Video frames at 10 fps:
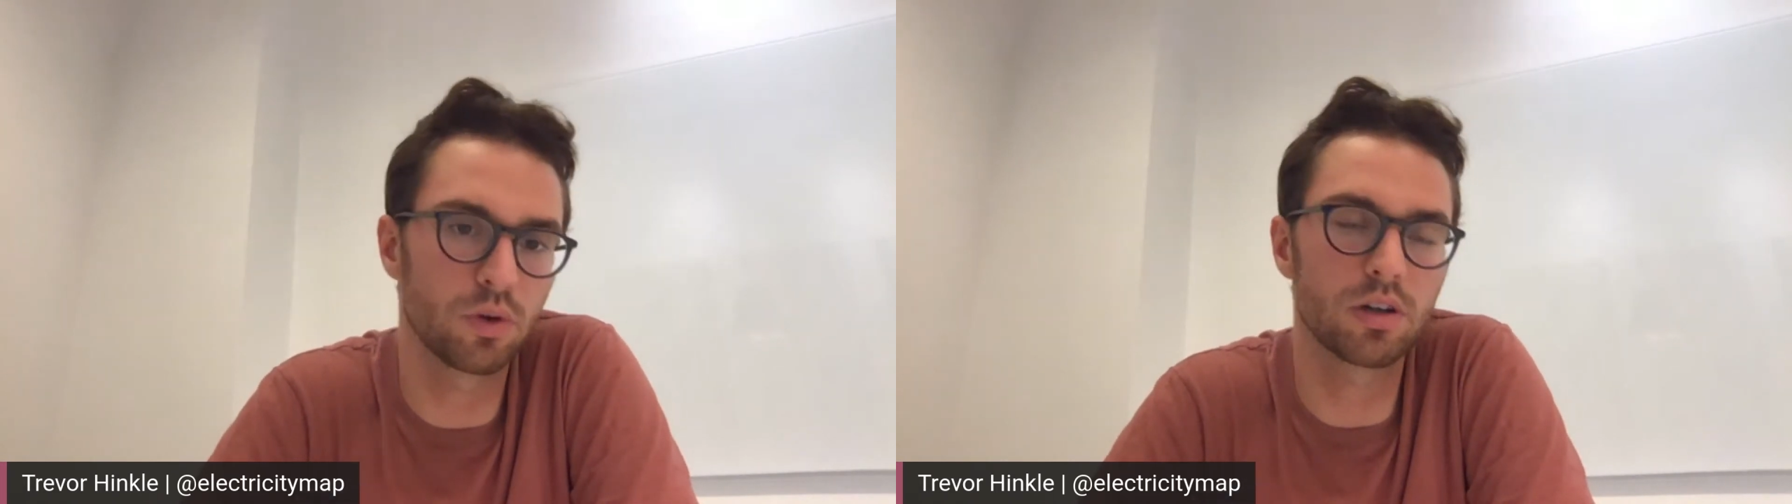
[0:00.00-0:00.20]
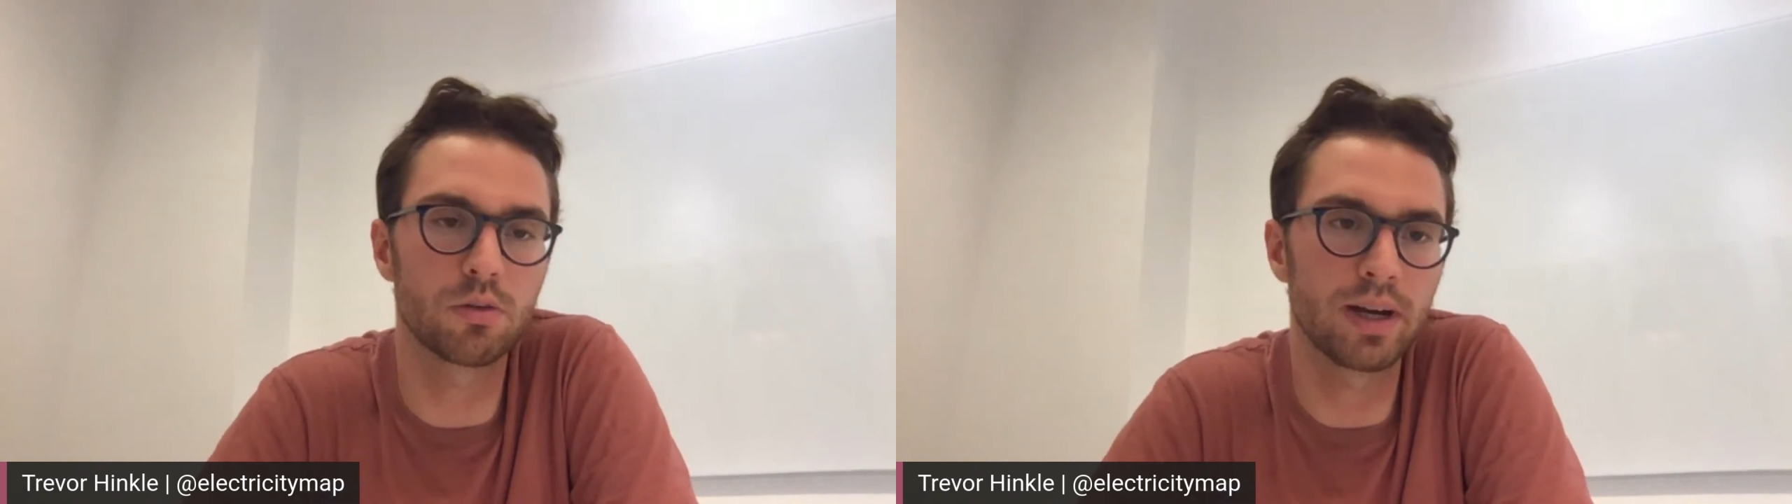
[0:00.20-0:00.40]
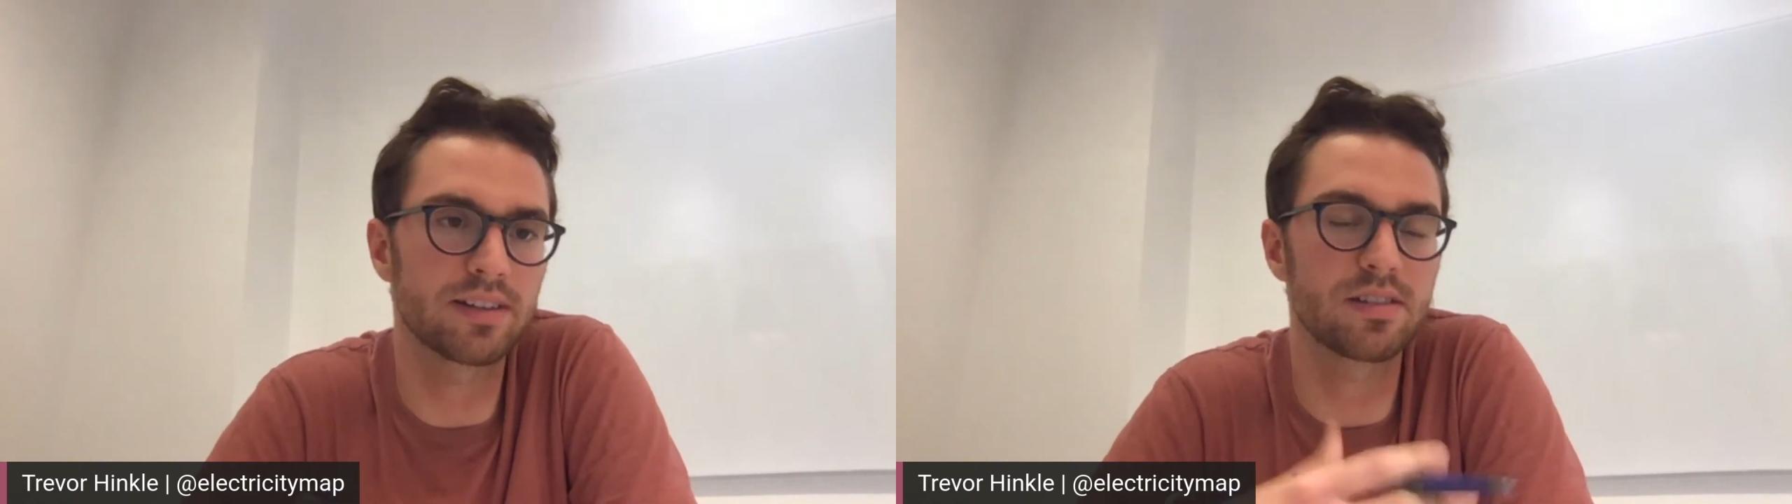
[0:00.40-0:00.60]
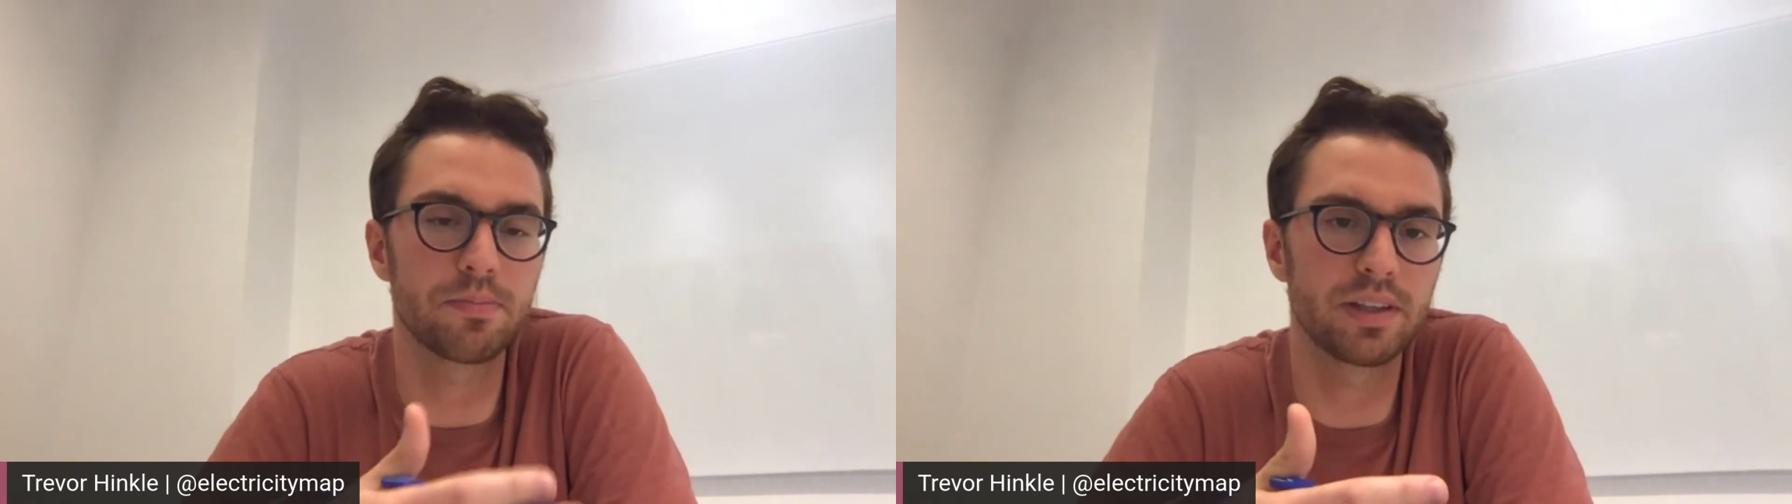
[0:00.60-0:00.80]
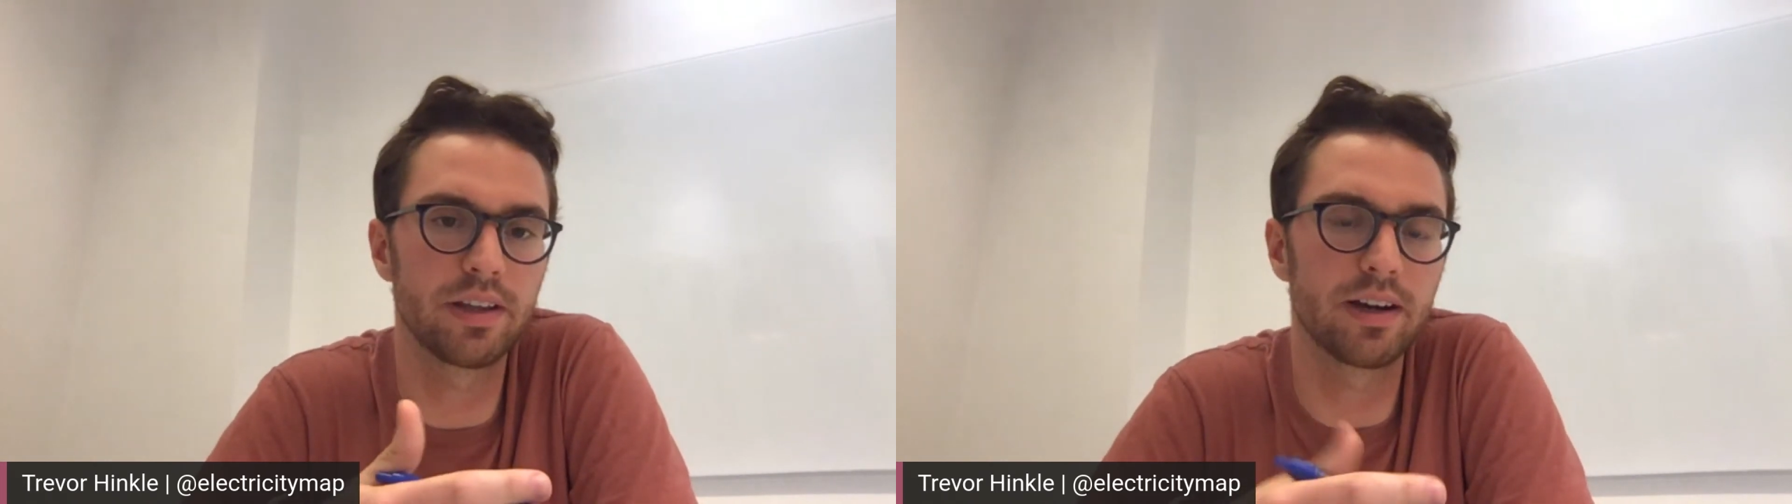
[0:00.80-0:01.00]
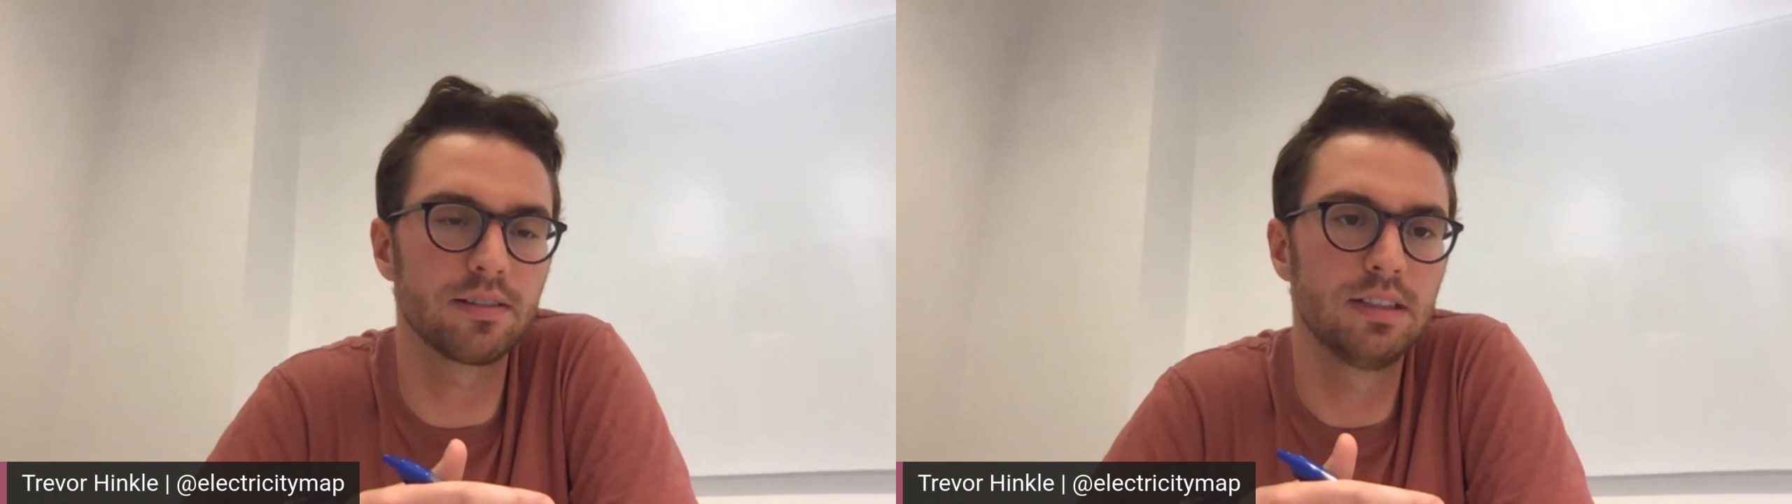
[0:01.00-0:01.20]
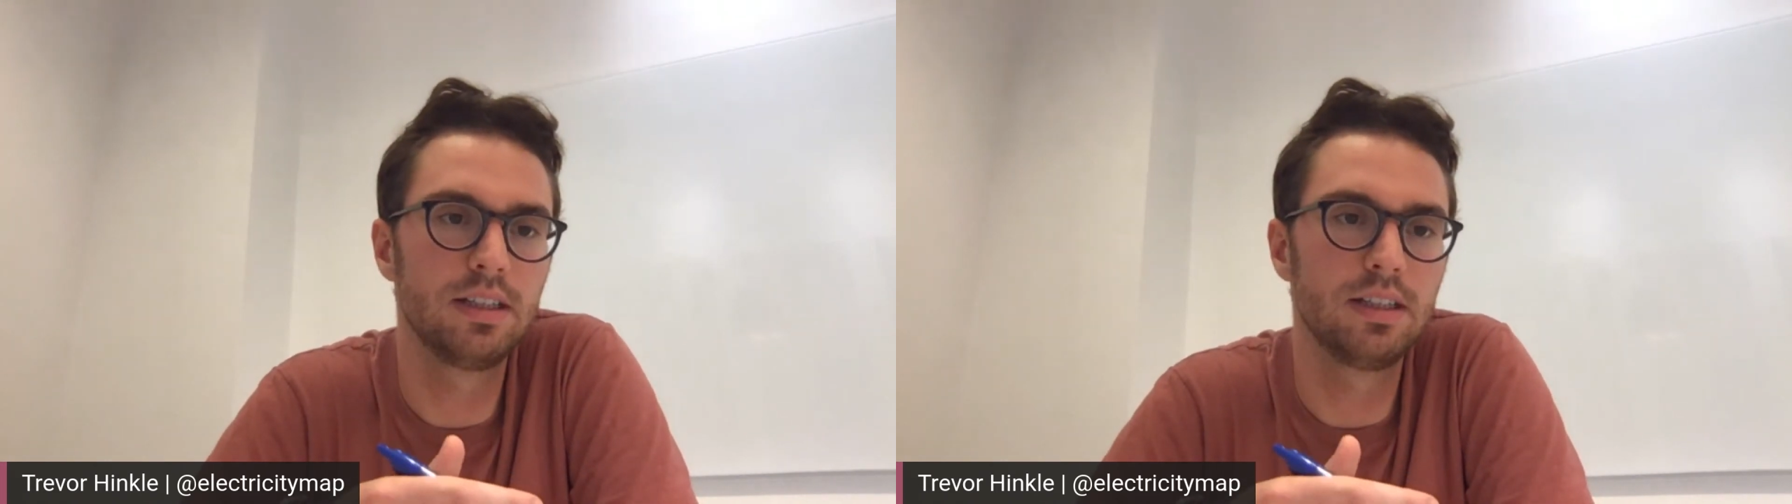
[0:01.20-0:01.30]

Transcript: or correct something there.